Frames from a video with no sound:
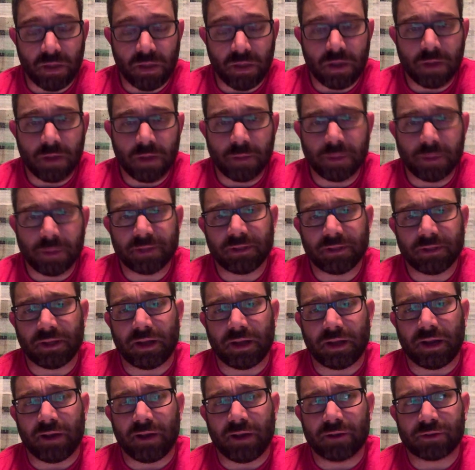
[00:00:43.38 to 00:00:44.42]
But
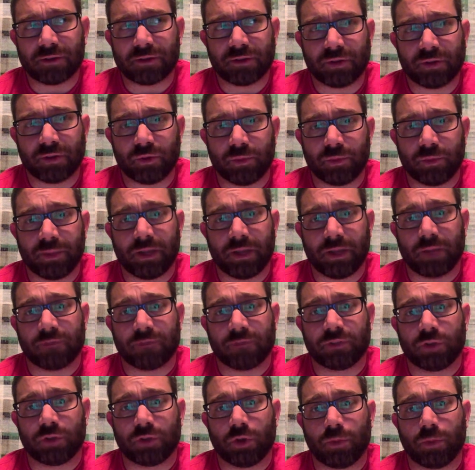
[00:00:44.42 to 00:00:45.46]
I also thought it would be helpful
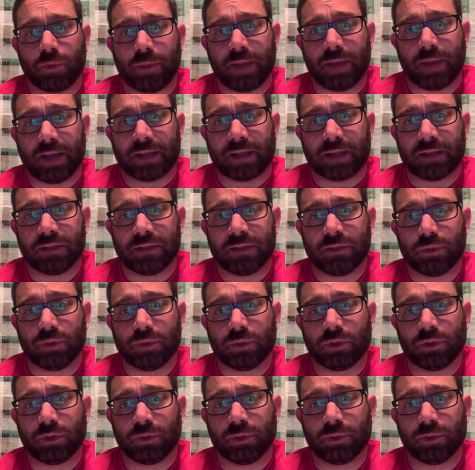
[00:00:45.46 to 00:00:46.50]
to go back and do a
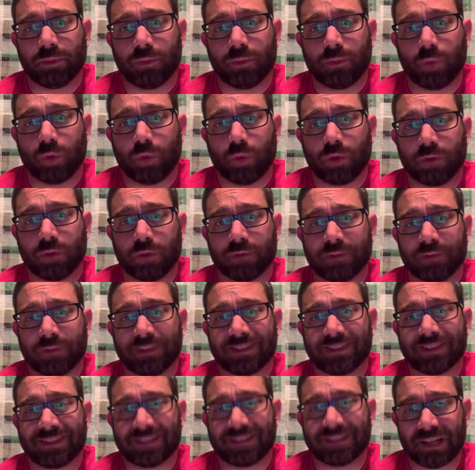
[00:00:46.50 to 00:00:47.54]
little bit more of an
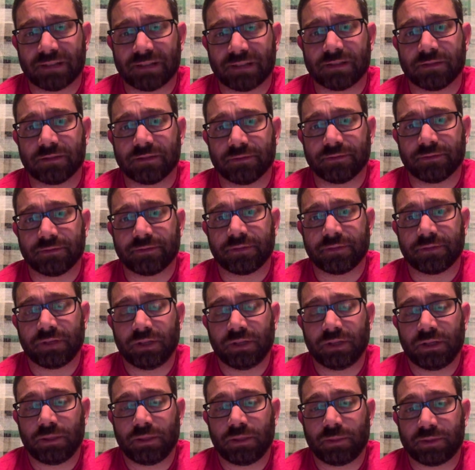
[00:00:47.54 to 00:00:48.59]
extensive
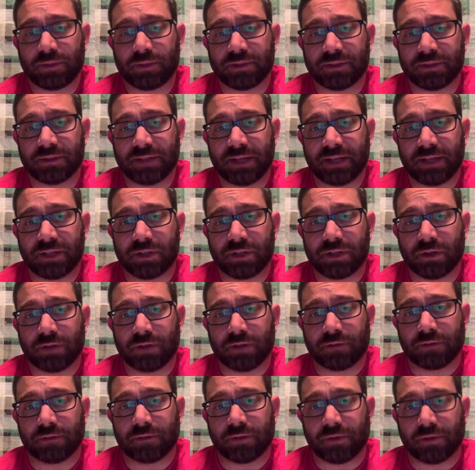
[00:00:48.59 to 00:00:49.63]
presentation
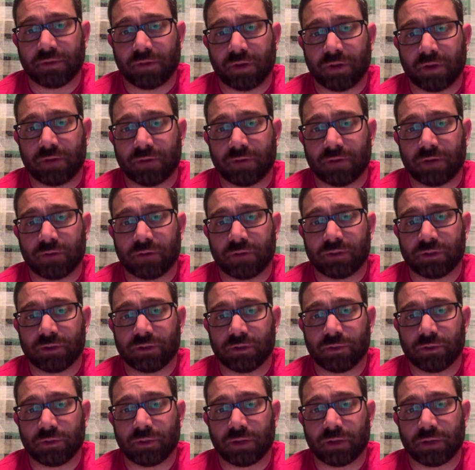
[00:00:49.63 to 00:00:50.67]
on the thought of Henri de
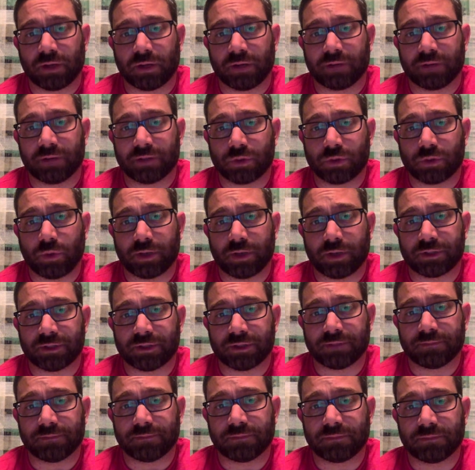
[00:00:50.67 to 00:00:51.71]
Lubac on this
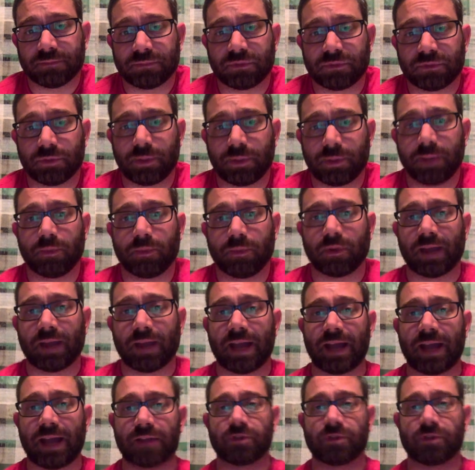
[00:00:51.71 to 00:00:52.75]
question, so people
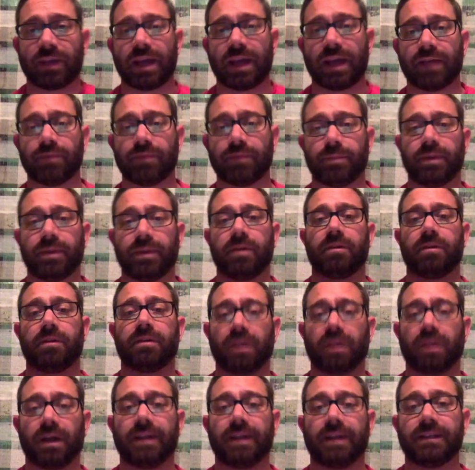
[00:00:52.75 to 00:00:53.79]
actually have a better
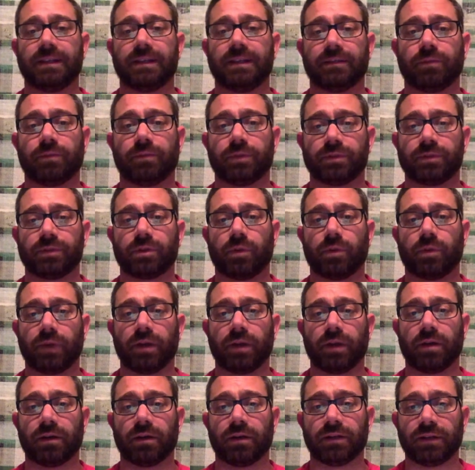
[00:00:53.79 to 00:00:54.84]
idea of what's going
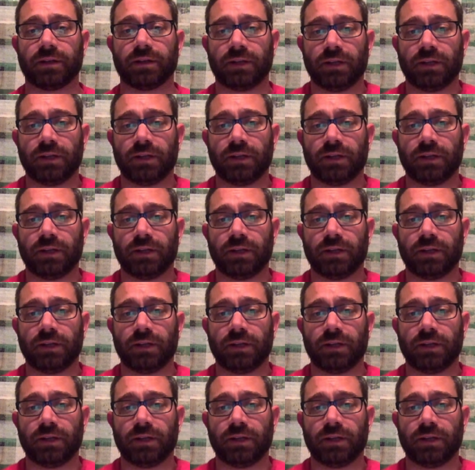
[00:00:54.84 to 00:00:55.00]
on.